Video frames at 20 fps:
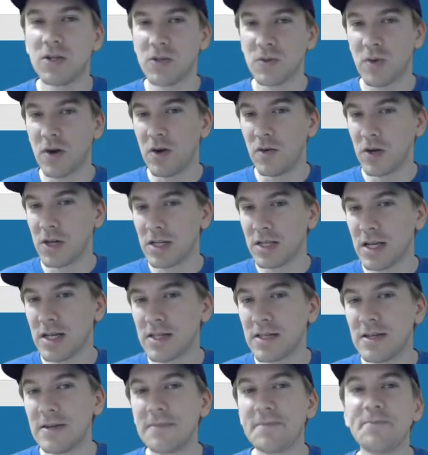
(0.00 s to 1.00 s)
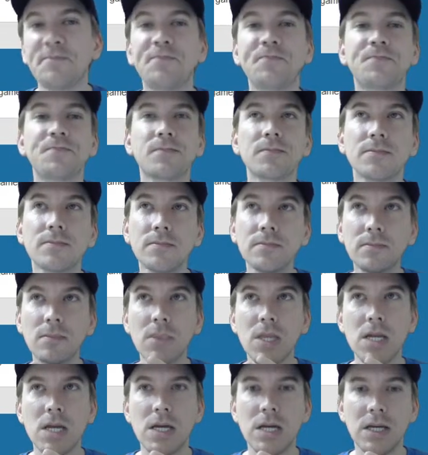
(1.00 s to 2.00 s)
why I want to test it,
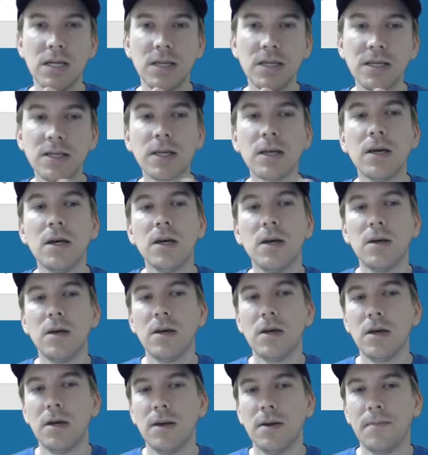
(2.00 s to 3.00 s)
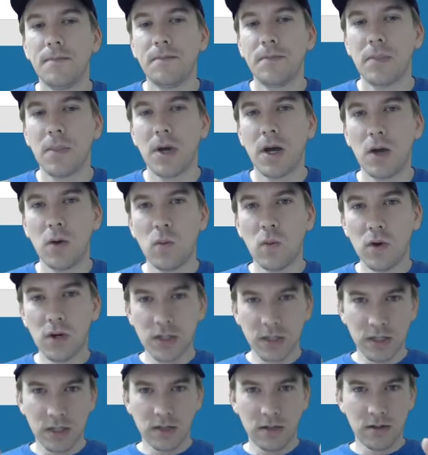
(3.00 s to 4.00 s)
is I
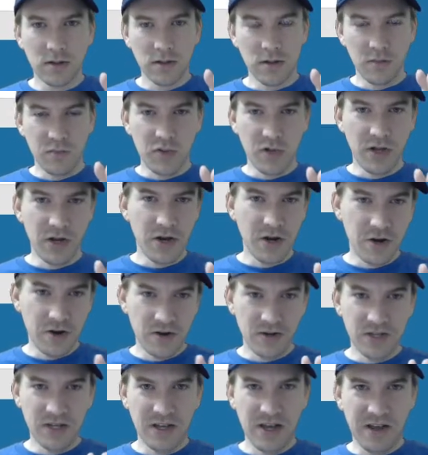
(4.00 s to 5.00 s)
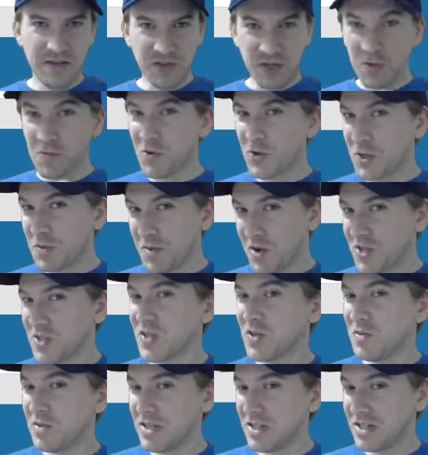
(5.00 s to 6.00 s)
want the player to have some
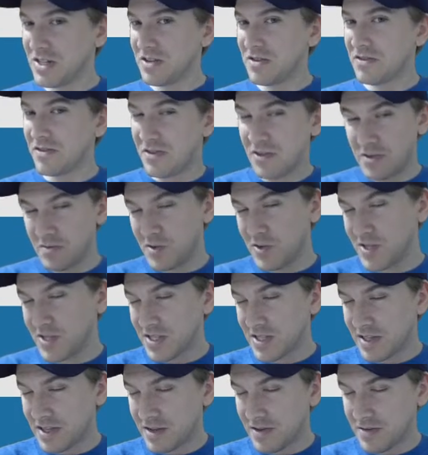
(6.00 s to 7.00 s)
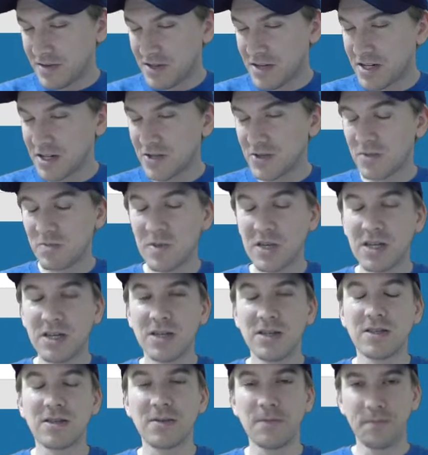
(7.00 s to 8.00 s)
responsibility for the bullets that he fires,
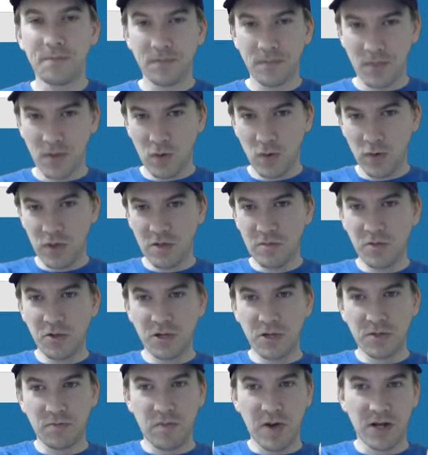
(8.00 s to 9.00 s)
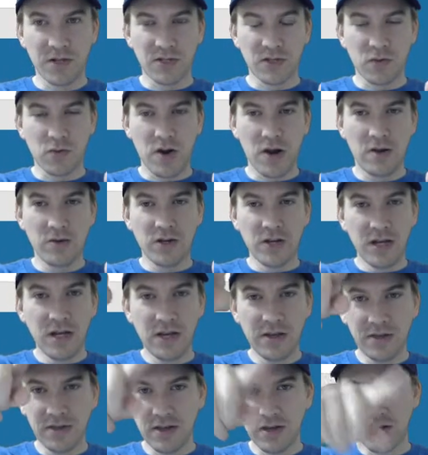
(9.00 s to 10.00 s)
because when the bullets bounce around and
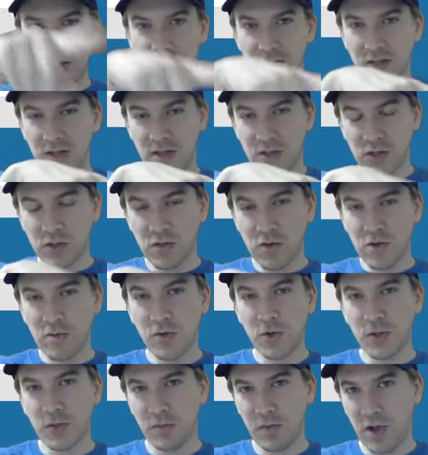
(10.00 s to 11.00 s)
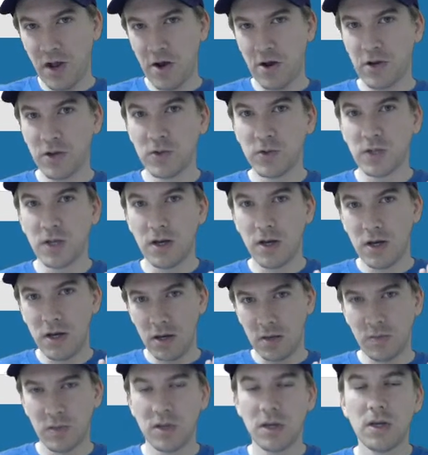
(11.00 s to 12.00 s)
hit things, the score multiplier goes
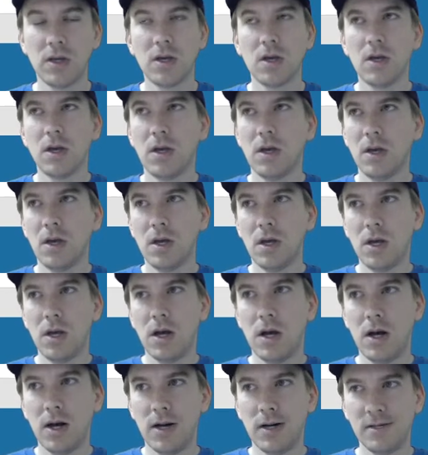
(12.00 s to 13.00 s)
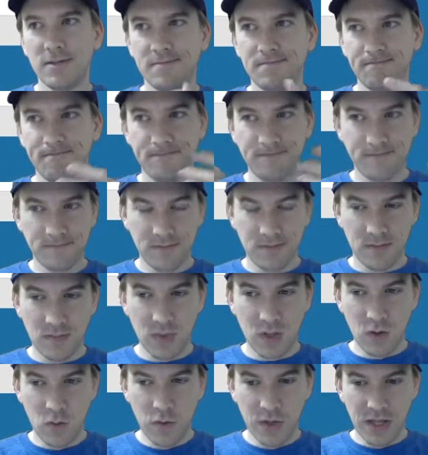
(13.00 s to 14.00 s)
up.
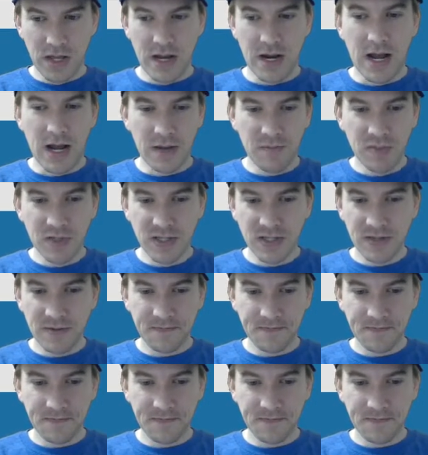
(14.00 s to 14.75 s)
When that happens,